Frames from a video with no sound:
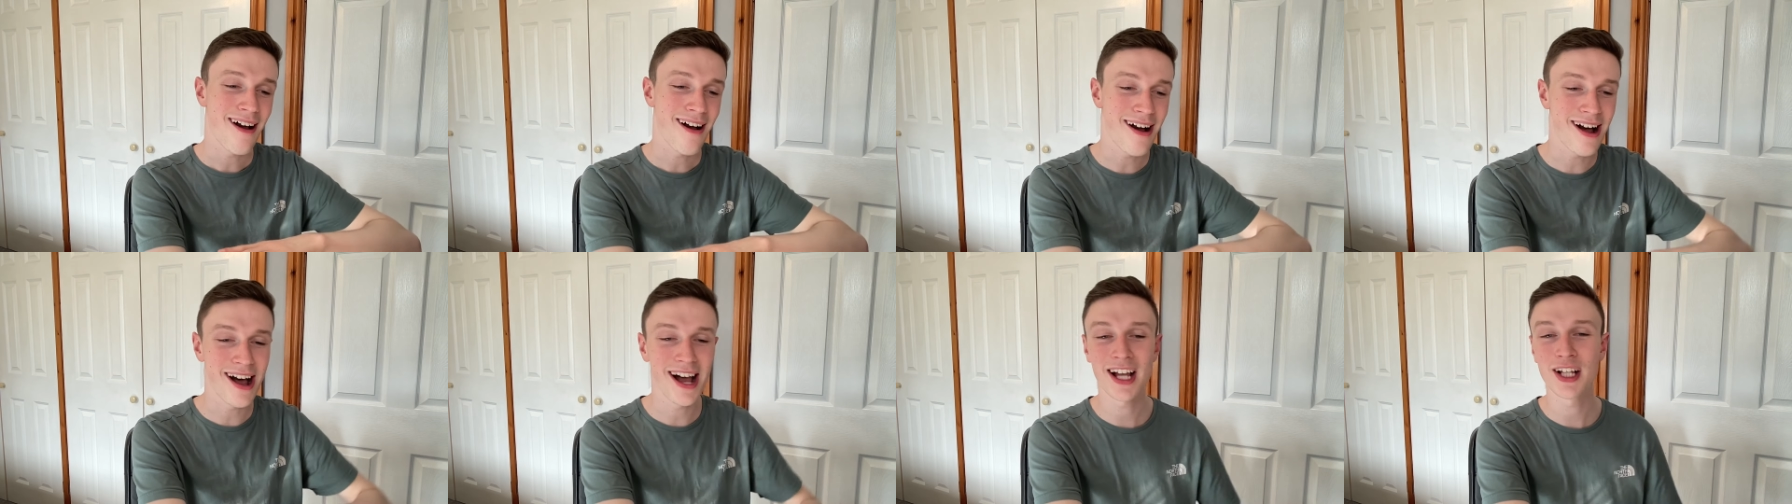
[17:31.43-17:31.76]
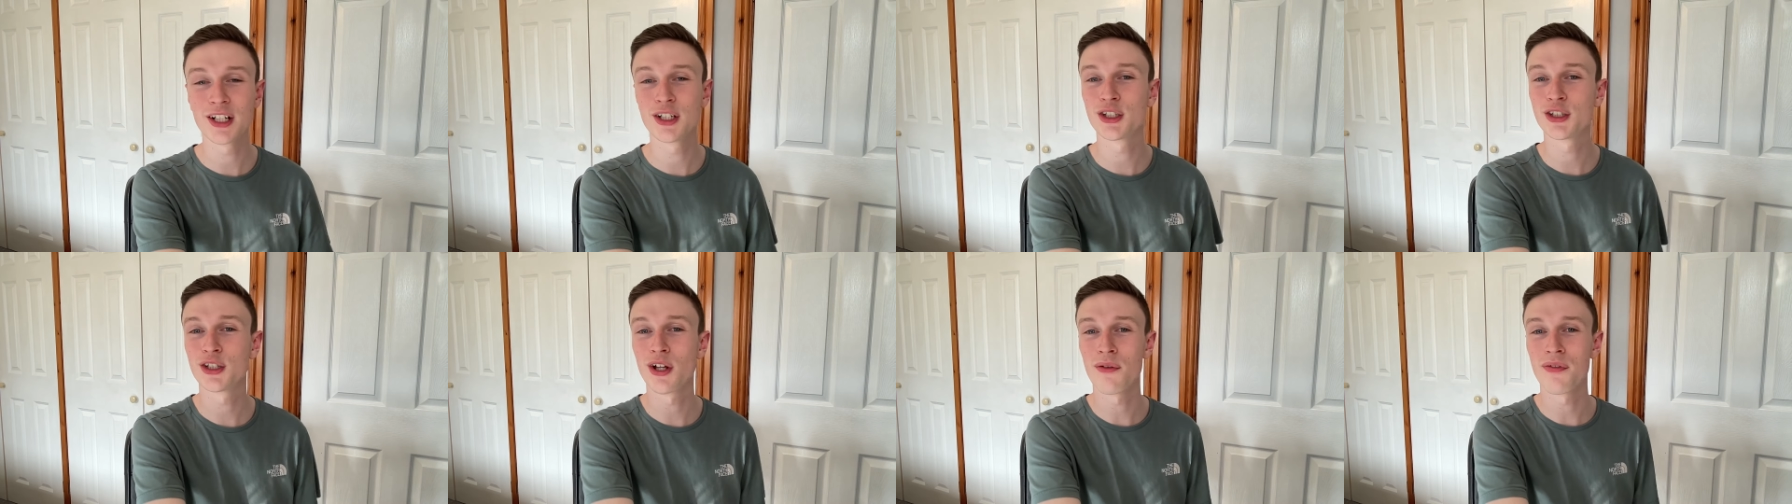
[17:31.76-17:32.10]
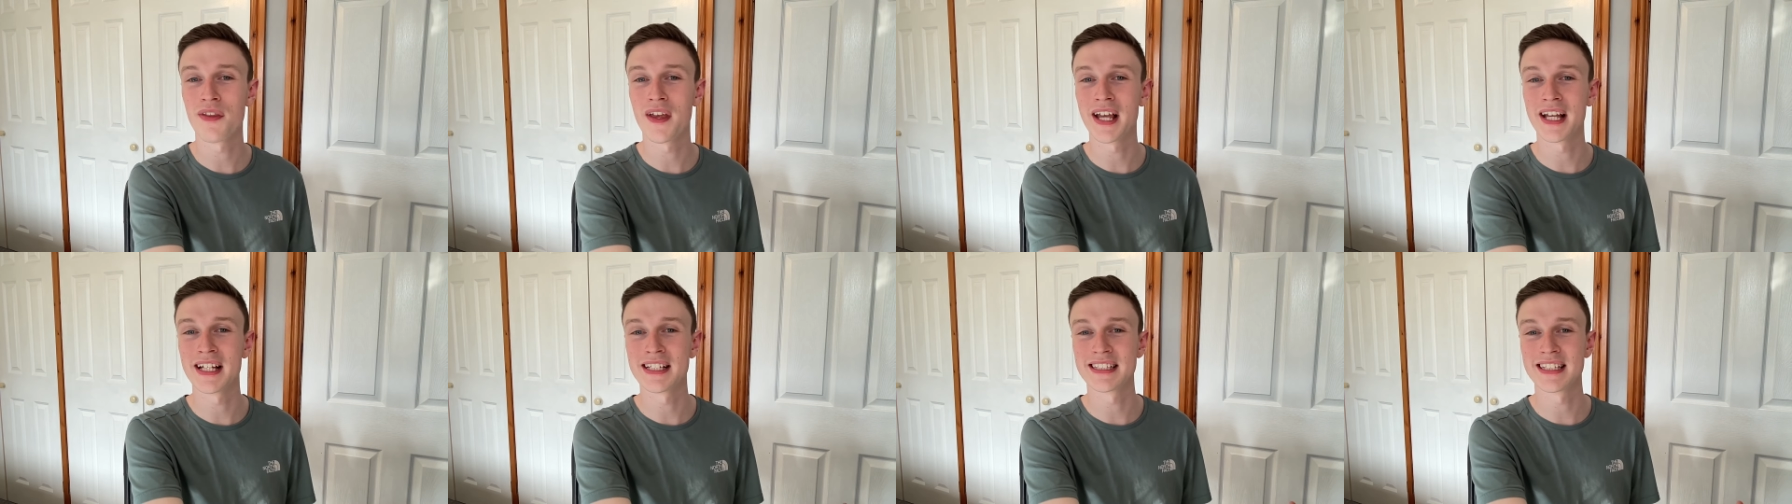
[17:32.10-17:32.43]
I just don't
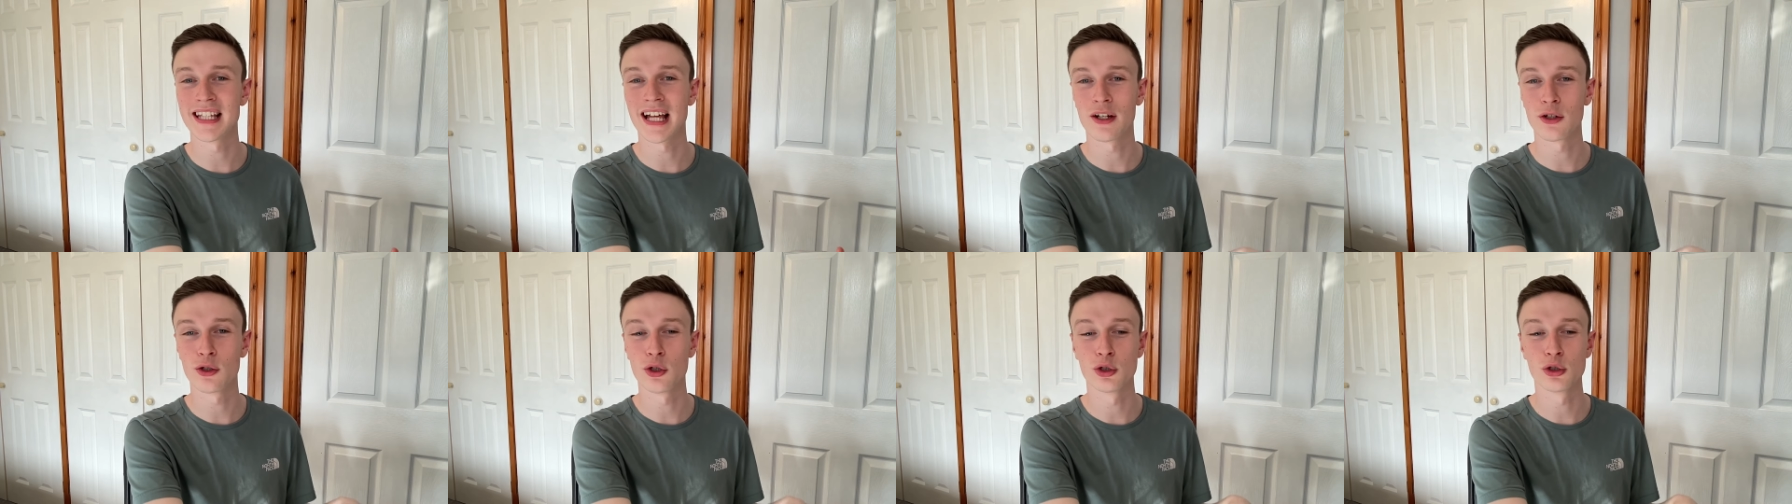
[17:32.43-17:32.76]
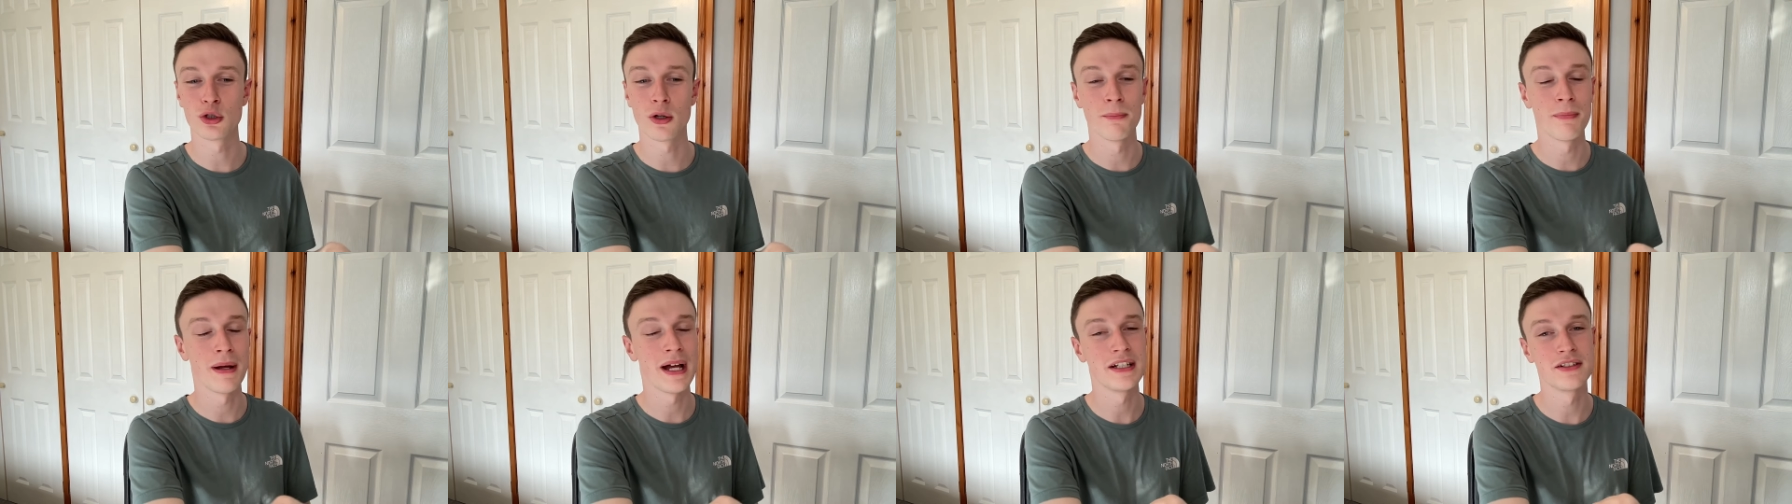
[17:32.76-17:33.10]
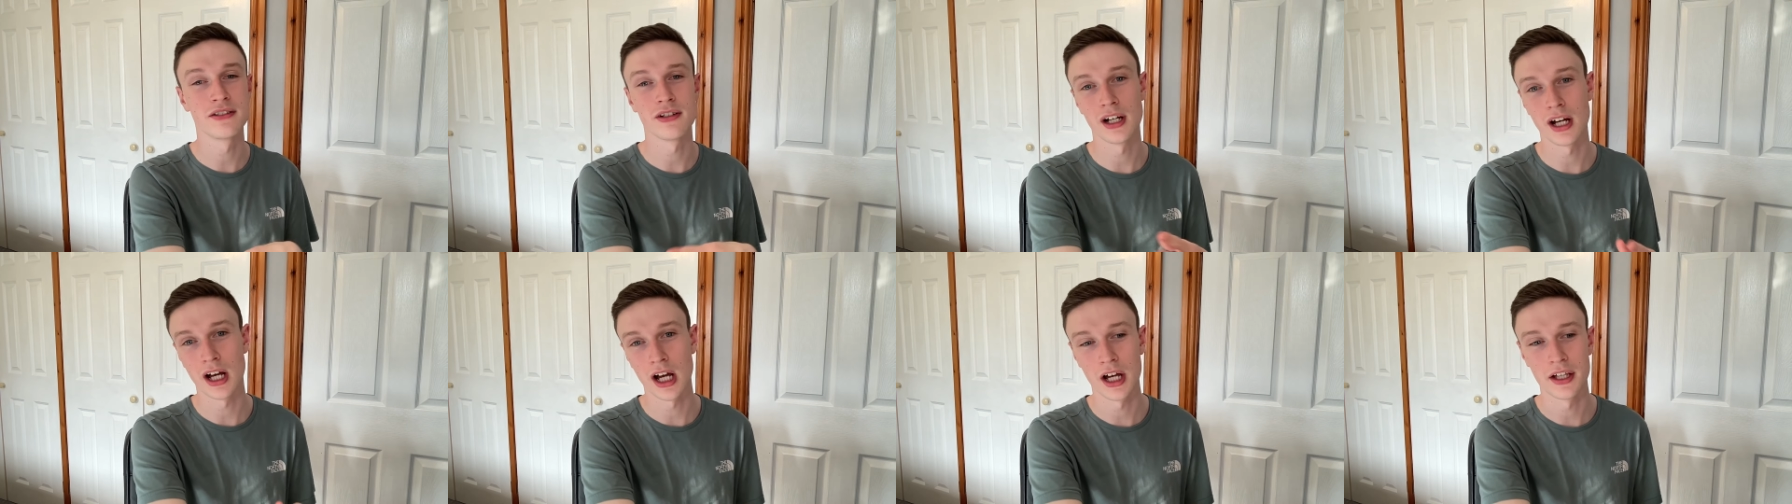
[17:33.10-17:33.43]
think it's that good compared
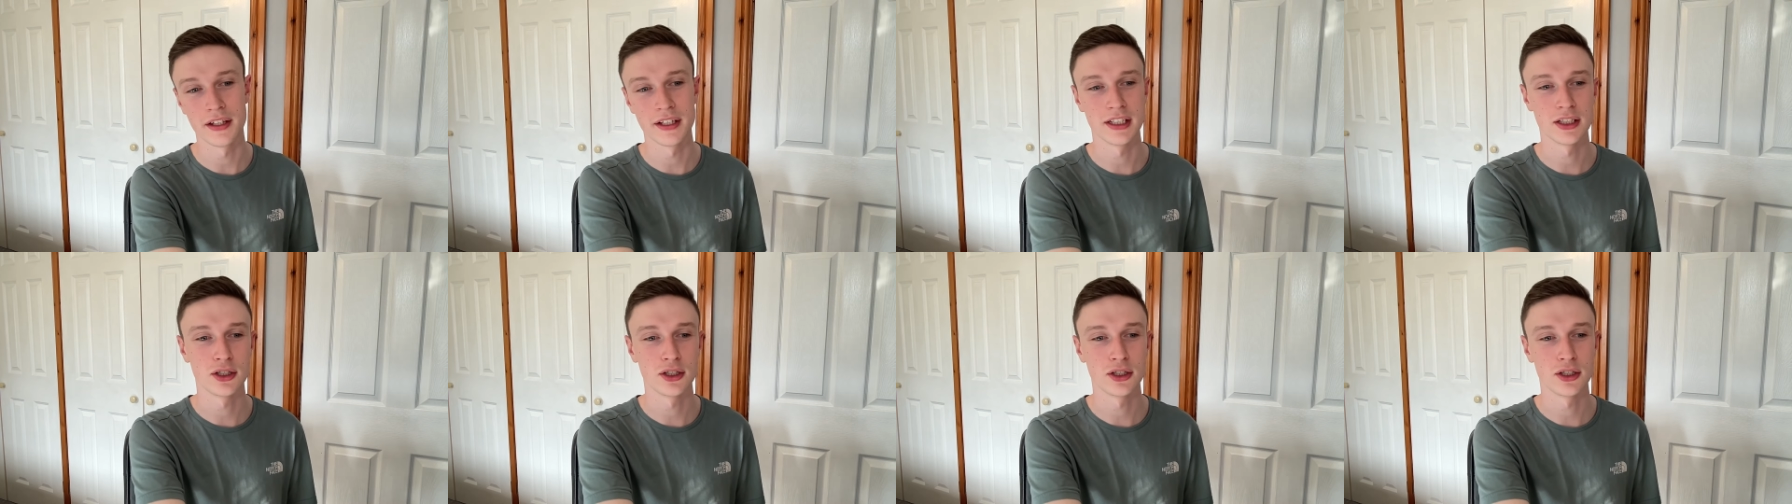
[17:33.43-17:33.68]
to her other